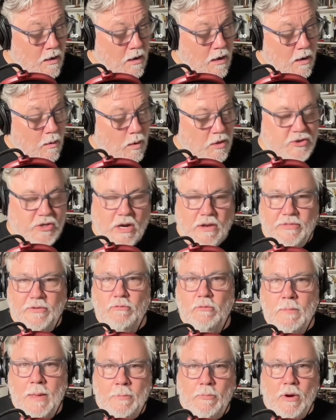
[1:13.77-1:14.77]
Well, Jonathan,
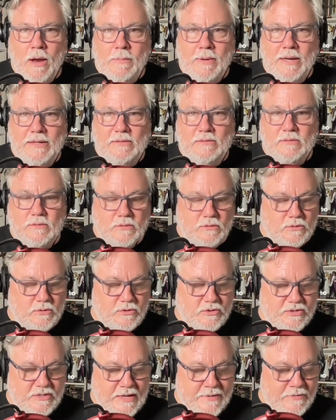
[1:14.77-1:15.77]
remember, I mean,
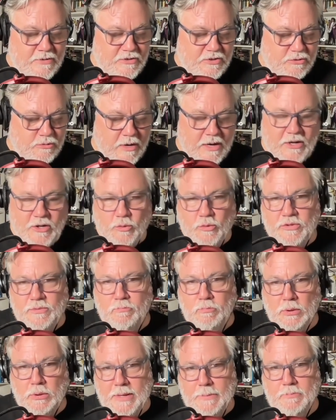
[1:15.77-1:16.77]
Stephen Strange was
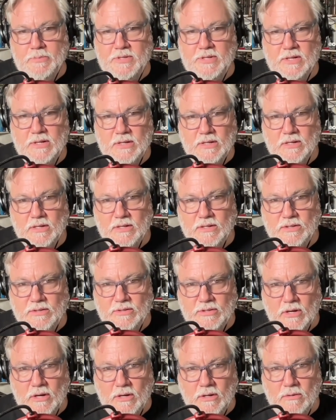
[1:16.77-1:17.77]
blipped,
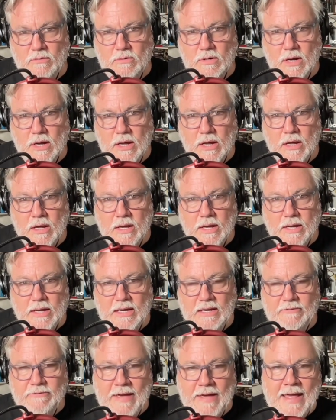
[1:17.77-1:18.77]
so
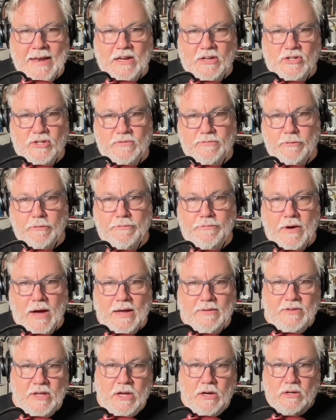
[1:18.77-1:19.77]
he vanished for
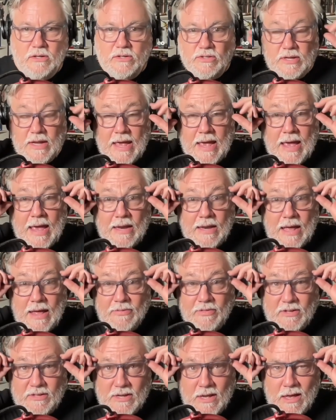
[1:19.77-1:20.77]
5 years. And at
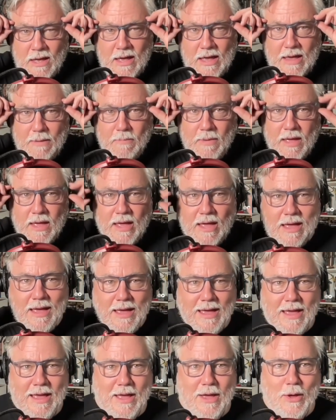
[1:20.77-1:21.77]
the time,
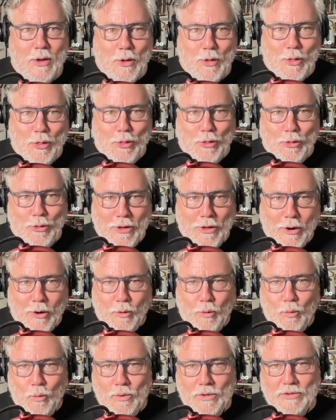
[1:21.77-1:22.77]
there
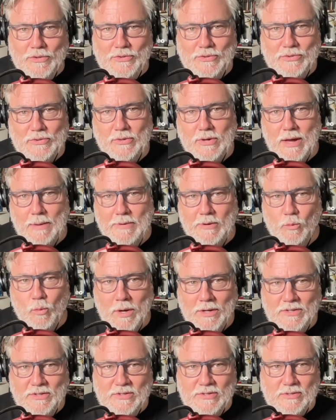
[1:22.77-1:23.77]
was, I mean,
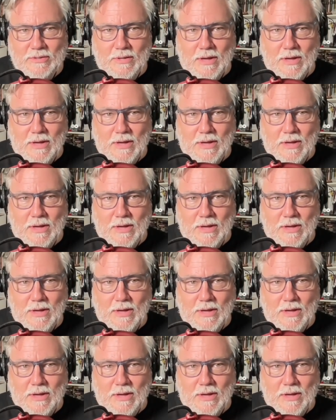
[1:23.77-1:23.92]
once